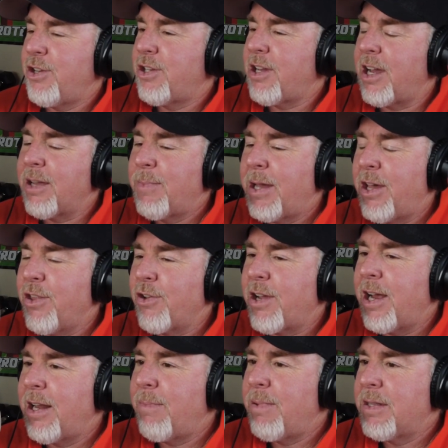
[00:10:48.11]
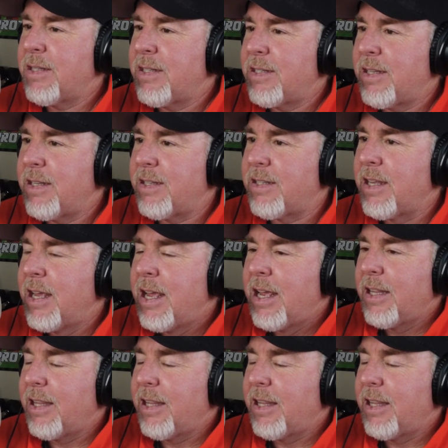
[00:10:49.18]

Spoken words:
Or are you talking about other kind of businesses